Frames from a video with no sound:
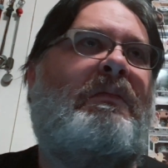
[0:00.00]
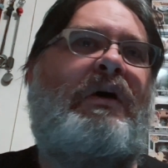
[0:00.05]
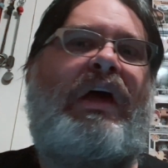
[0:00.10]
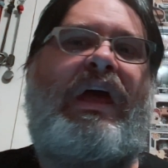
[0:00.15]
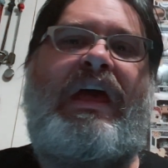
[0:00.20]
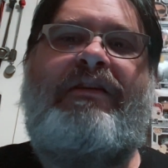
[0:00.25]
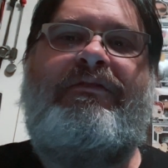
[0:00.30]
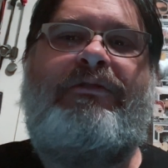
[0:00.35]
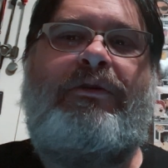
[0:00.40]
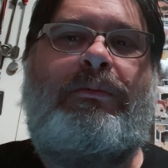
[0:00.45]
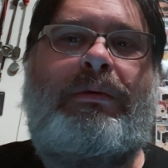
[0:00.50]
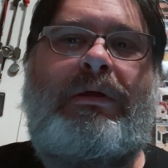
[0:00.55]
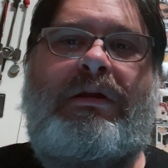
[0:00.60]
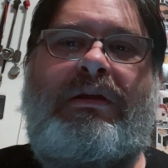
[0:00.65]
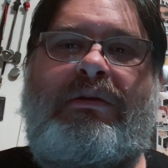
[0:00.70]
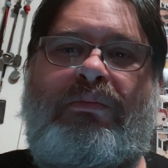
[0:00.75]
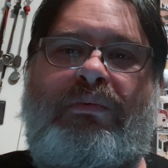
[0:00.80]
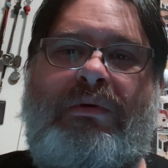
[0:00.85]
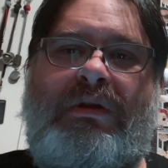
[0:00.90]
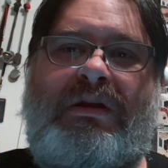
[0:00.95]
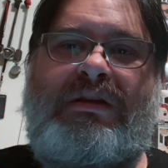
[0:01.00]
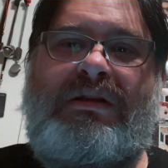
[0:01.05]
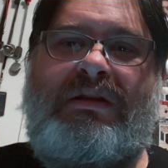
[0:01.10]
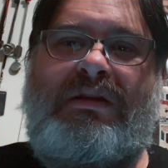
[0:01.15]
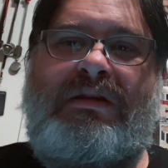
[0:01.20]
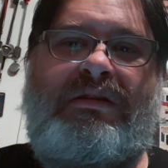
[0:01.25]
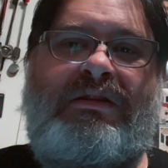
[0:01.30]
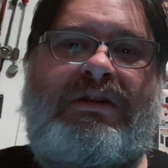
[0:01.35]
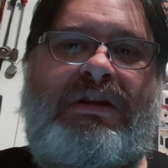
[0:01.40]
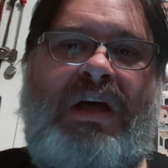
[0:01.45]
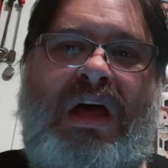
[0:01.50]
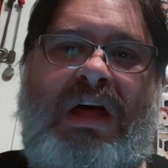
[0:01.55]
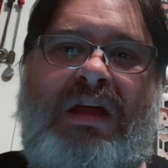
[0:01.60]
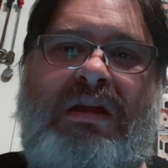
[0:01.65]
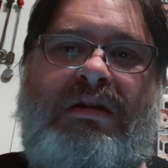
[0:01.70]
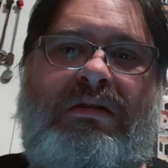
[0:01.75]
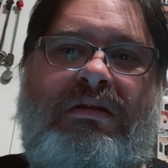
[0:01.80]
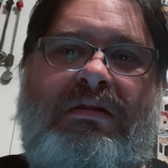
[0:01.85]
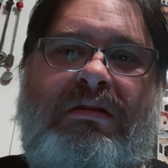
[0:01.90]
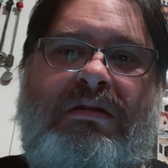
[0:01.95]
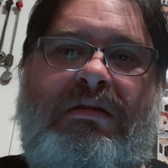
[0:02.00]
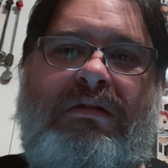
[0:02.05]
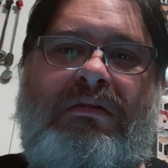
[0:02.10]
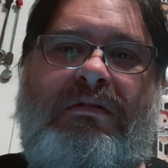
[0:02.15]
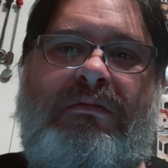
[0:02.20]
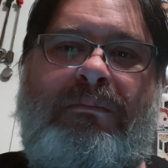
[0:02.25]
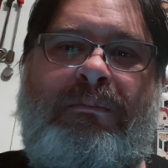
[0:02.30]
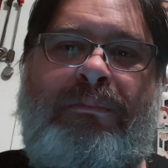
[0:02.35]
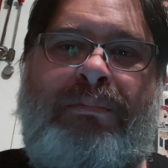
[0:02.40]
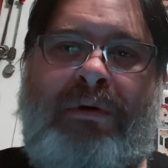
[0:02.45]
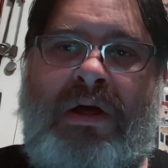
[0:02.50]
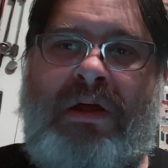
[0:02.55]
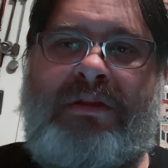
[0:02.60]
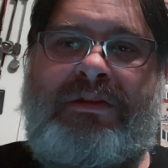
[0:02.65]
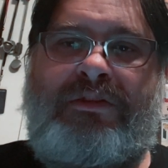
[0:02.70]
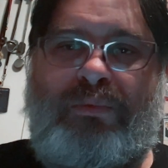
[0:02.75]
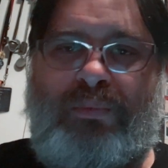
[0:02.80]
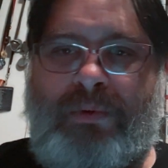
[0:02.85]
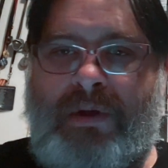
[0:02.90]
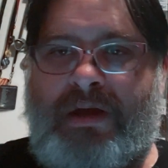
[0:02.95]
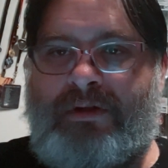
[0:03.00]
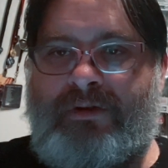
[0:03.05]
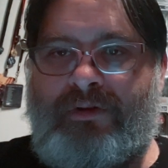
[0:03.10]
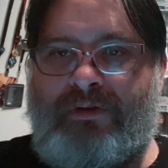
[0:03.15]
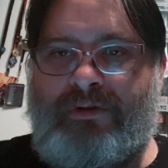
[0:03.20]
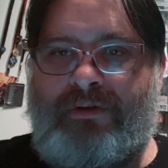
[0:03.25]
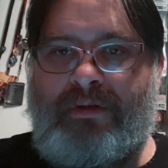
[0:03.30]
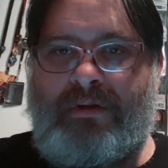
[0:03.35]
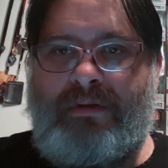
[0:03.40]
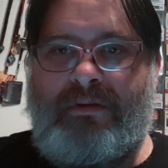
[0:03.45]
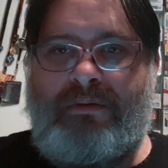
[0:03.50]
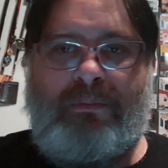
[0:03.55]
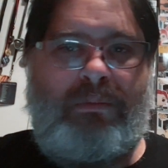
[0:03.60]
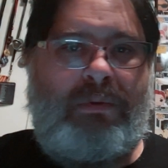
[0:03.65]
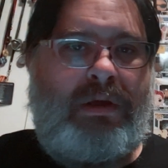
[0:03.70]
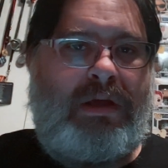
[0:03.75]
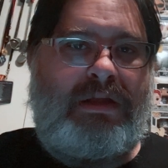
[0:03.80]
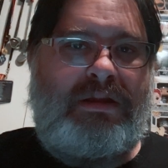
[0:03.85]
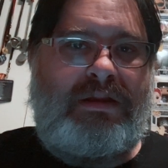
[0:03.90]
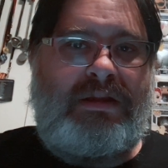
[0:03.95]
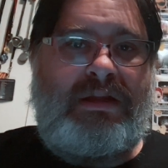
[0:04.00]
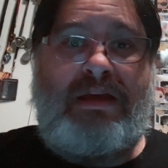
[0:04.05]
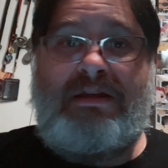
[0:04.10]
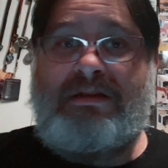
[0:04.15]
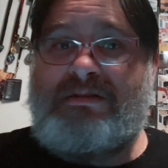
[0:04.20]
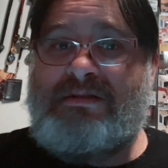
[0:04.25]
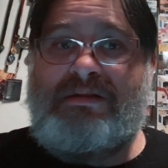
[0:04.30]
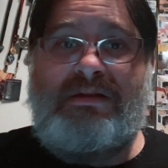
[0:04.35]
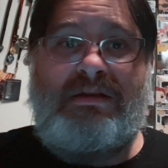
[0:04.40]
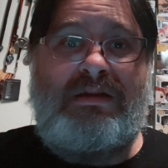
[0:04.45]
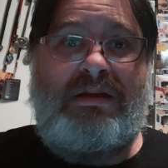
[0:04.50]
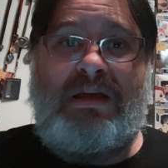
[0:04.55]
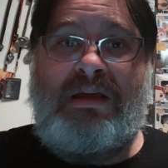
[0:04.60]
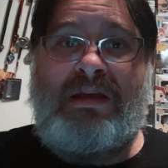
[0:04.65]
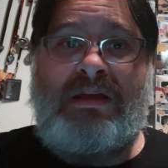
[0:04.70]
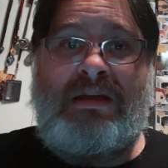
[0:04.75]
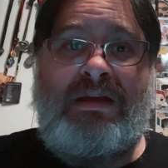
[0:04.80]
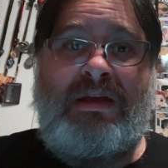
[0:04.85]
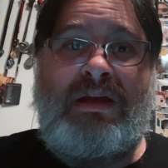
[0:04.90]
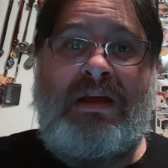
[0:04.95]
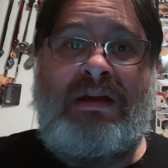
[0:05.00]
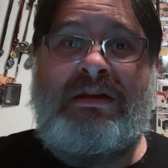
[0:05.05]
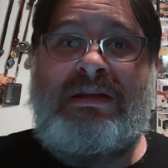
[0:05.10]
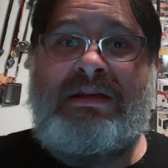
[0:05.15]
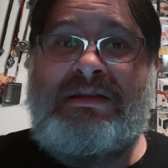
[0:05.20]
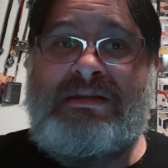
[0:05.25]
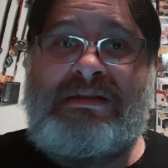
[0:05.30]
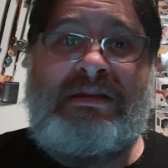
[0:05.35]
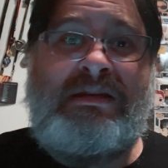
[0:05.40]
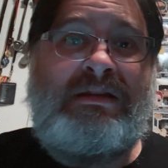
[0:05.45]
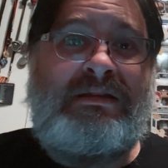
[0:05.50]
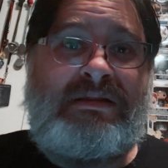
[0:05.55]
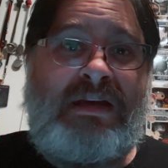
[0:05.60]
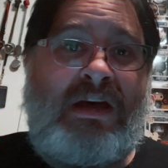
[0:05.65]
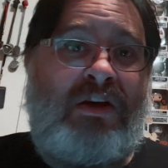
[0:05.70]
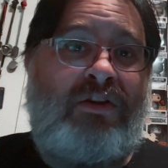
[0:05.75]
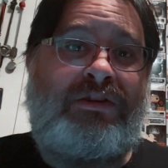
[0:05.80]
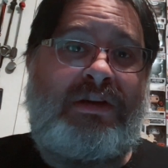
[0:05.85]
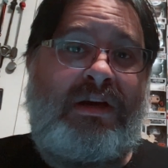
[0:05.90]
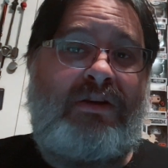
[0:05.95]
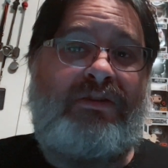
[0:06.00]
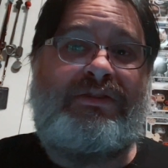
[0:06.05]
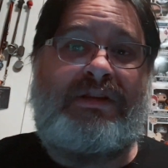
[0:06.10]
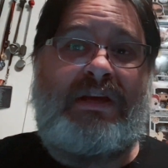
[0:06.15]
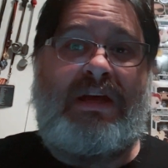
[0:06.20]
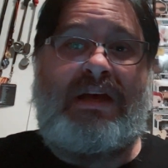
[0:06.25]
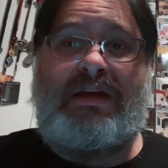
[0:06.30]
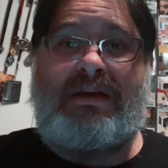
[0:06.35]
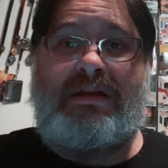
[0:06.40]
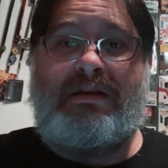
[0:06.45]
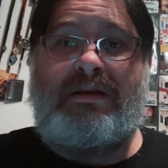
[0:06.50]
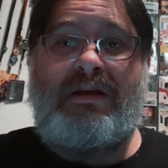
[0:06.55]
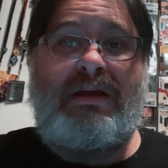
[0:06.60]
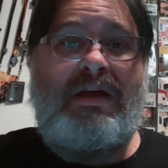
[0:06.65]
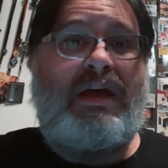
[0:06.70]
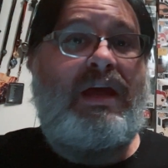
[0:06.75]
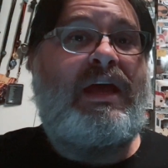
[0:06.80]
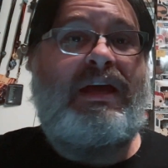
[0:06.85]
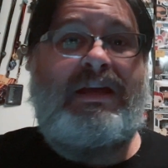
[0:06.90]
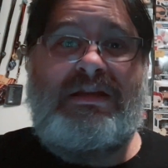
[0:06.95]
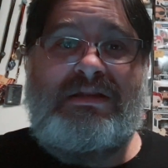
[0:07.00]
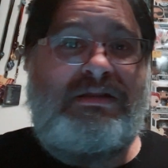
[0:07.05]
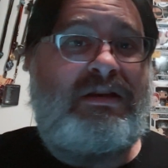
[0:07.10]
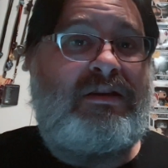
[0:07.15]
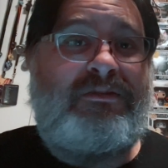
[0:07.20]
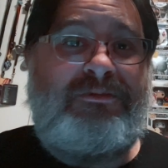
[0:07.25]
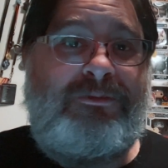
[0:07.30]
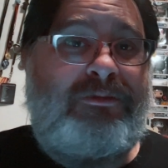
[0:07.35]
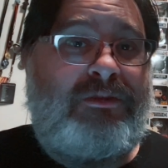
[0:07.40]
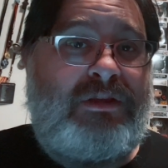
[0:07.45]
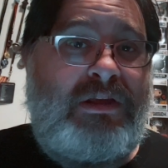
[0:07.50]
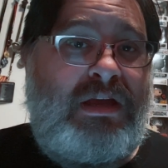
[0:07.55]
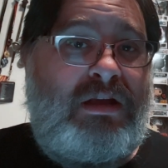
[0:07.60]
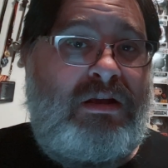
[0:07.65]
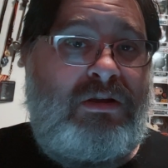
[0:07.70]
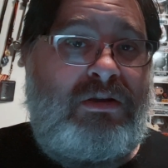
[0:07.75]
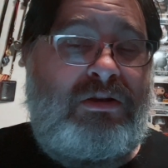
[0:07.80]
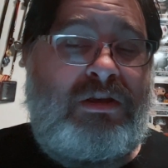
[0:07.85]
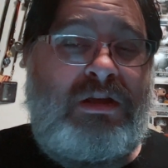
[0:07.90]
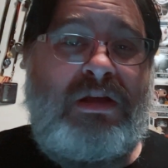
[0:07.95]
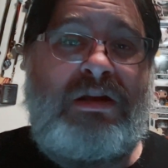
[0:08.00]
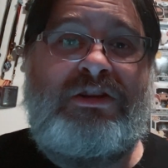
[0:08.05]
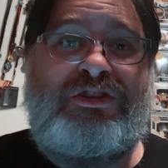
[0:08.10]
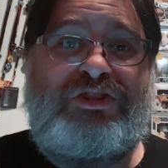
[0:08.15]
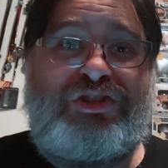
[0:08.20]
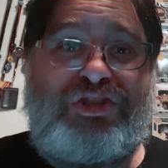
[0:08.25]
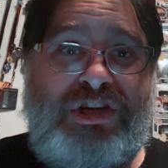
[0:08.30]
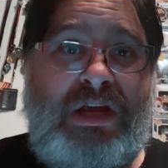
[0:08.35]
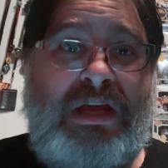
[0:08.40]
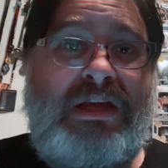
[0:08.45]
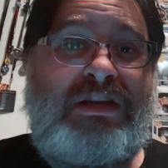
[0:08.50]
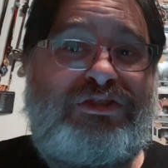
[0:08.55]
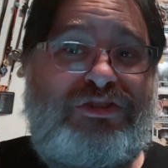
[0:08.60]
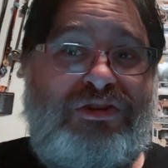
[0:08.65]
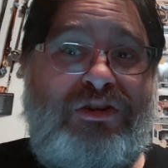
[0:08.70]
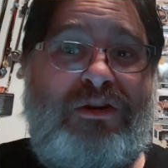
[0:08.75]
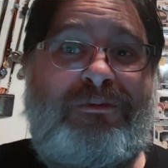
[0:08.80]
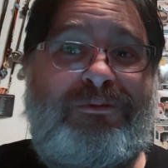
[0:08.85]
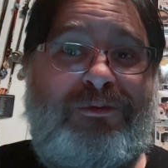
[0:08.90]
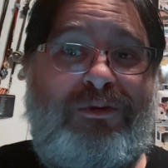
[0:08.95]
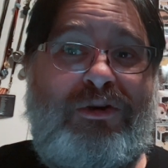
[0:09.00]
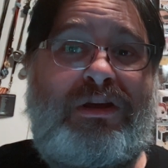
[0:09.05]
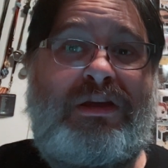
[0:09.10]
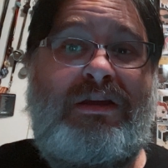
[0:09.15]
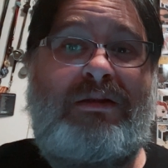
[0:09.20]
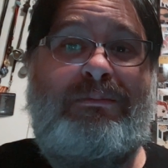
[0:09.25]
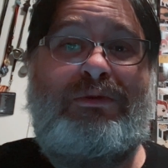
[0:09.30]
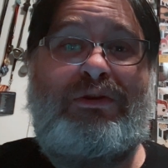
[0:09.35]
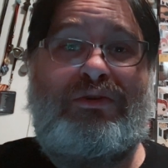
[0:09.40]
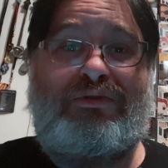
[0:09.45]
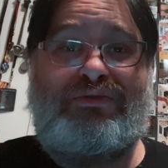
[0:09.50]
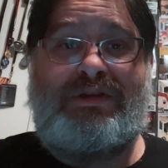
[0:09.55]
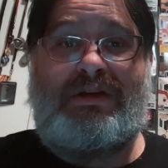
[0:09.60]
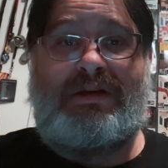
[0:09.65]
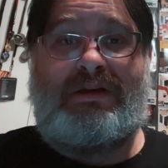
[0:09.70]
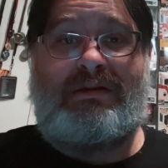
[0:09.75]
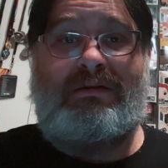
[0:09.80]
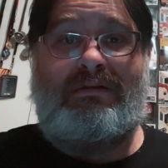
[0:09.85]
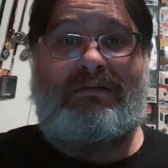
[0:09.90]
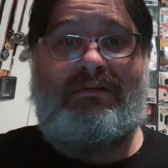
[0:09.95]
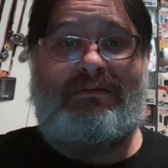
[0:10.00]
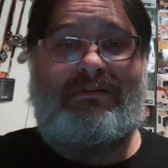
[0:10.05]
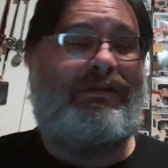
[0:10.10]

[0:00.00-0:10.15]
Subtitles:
everybody would have not bought the record, right? That's an easy telltale sign, as if they're gonna change their fucking music.